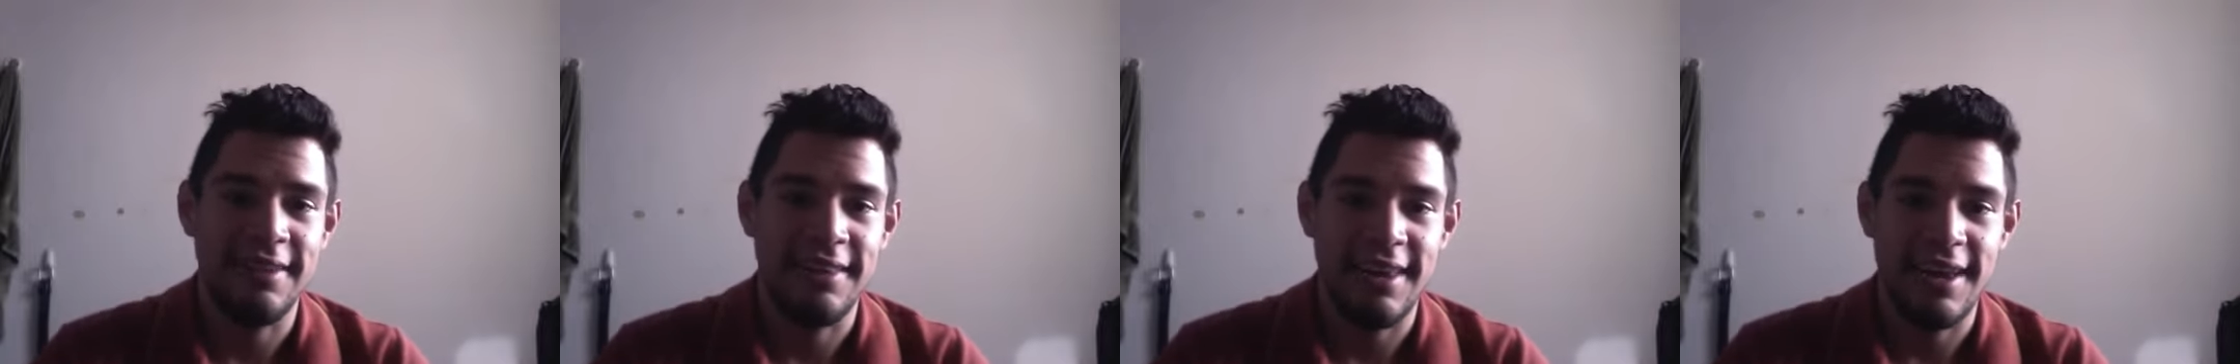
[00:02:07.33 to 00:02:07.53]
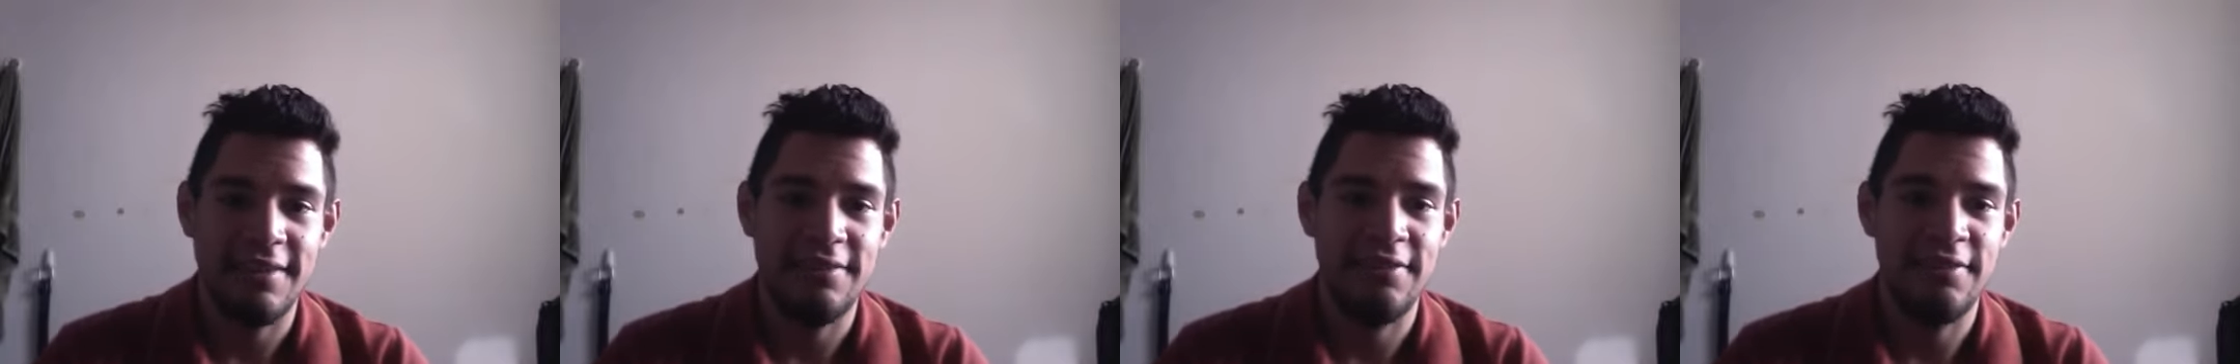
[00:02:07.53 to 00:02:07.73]

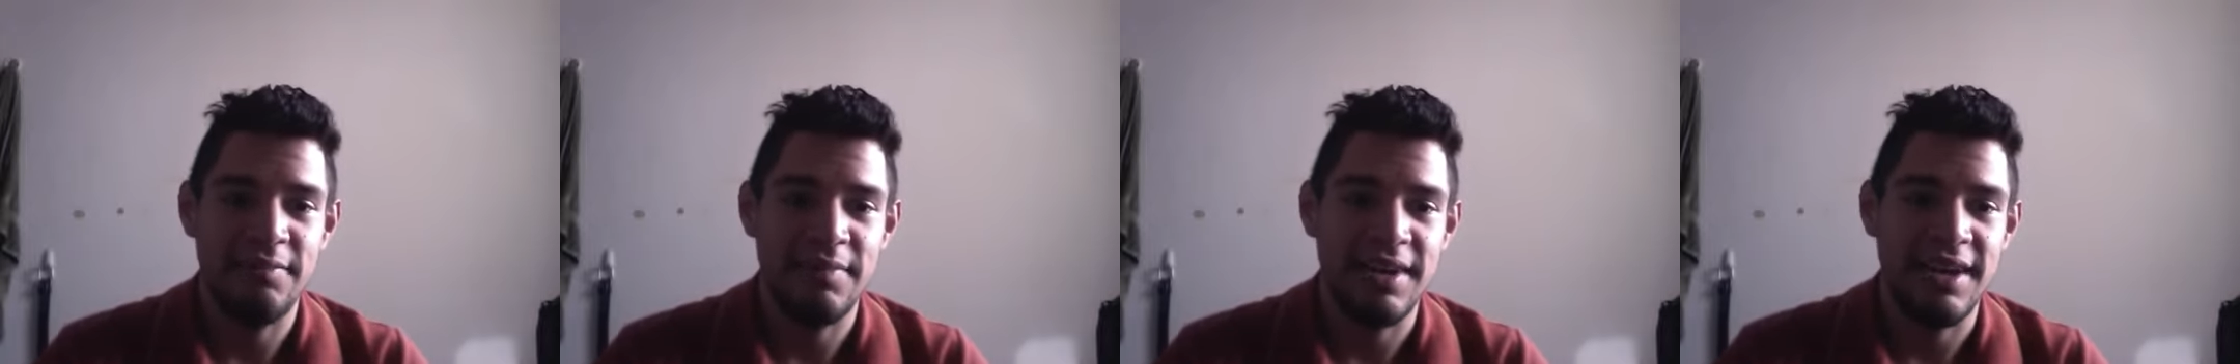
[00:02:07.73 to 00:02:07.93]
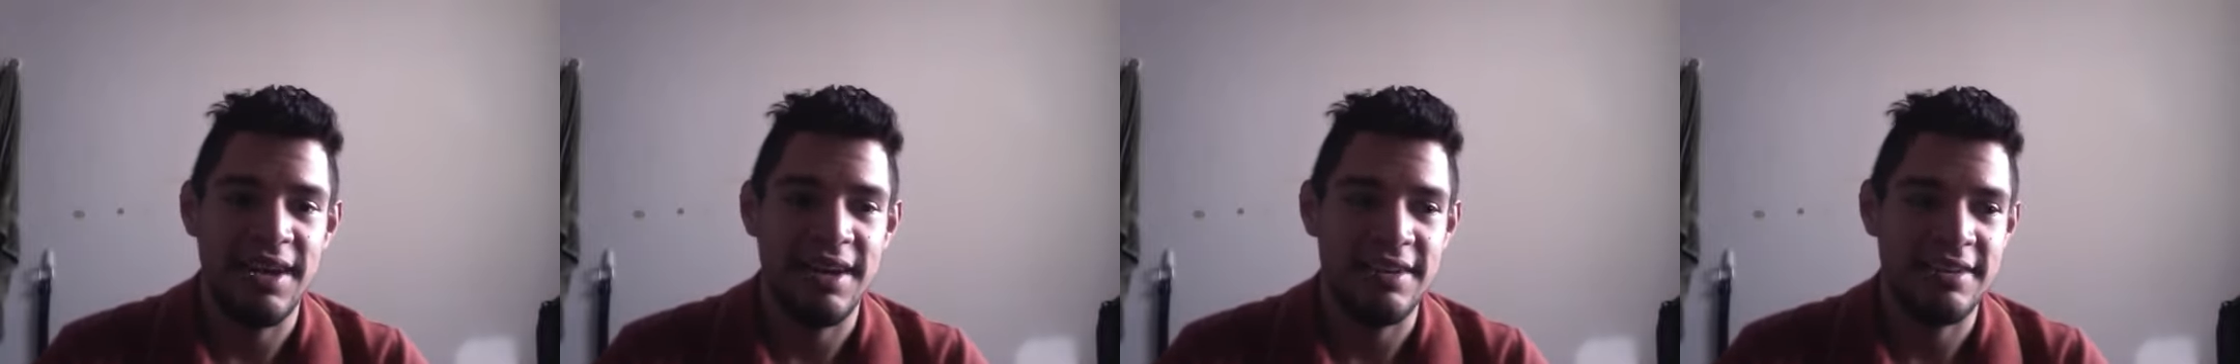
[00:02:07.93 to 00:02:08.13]
understand
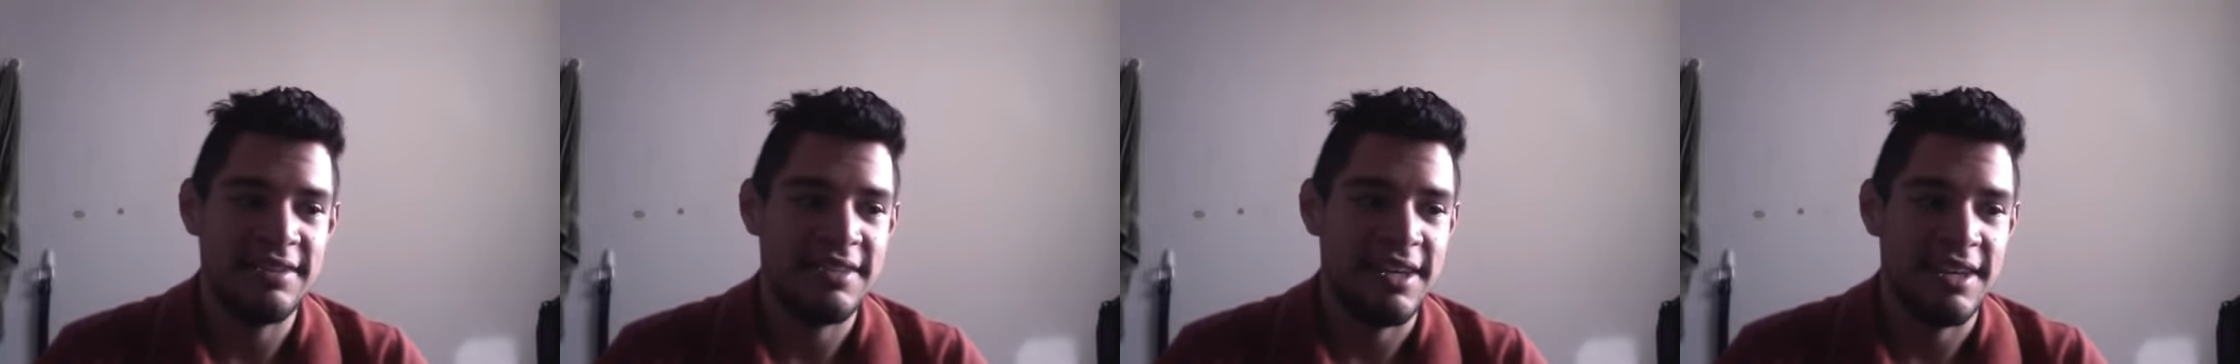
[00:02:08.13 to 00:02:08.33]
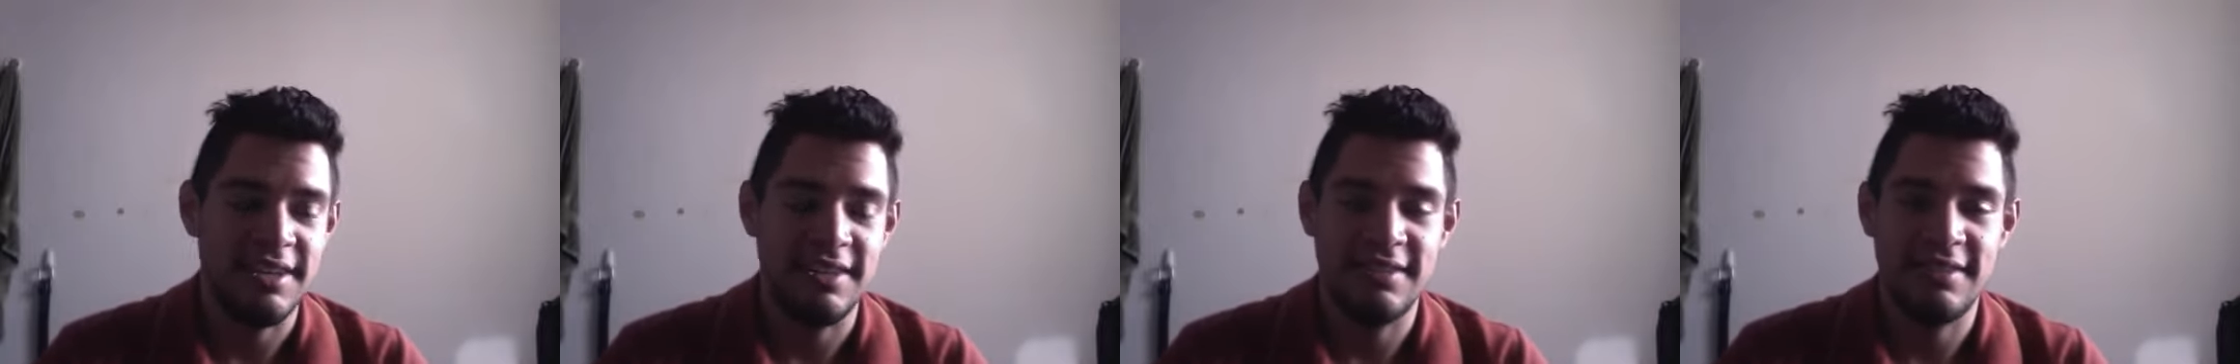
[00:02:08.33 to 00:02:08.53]
it for the
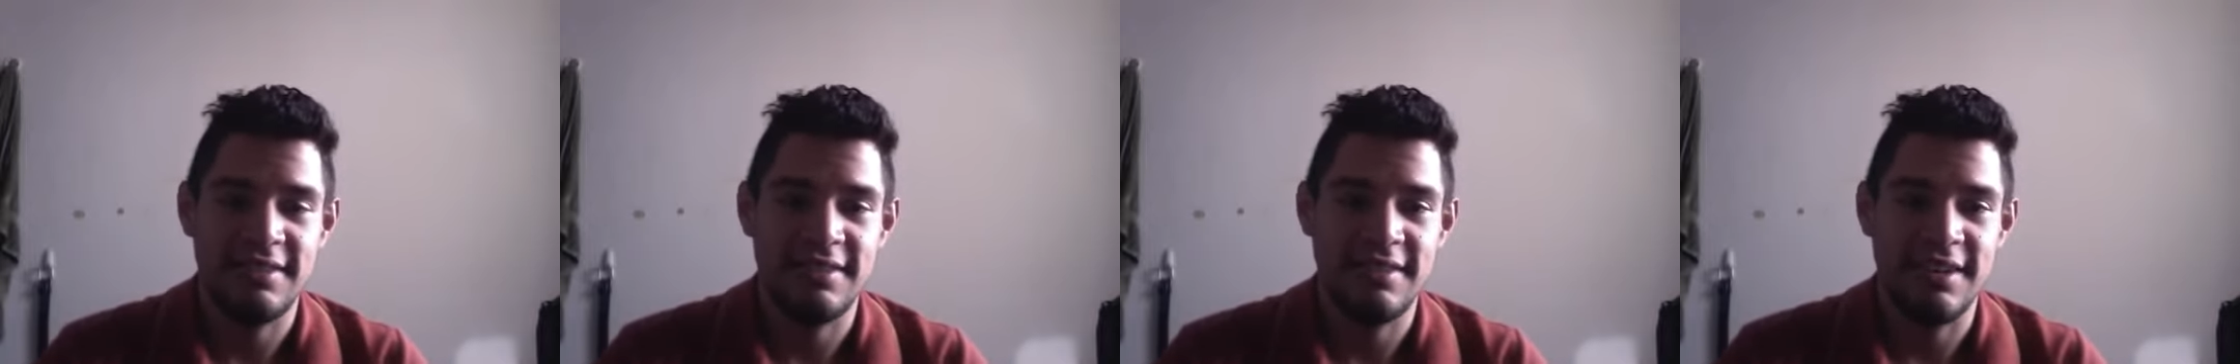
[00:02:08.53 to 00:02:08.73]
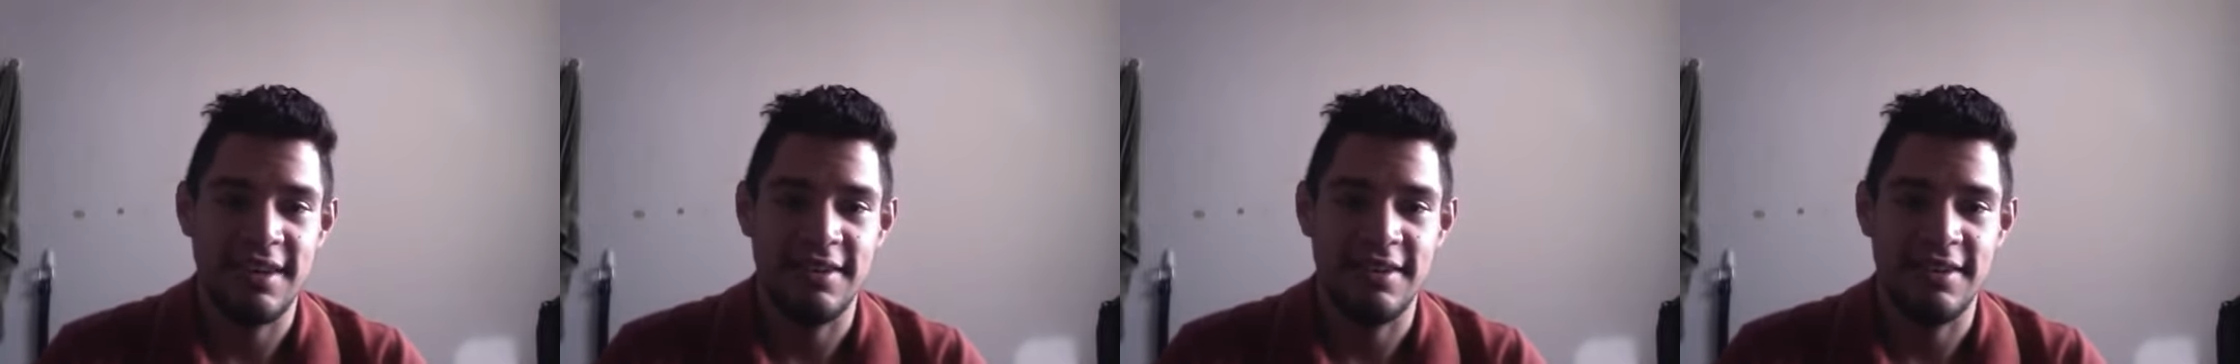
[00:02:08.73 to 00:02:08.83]
life of me.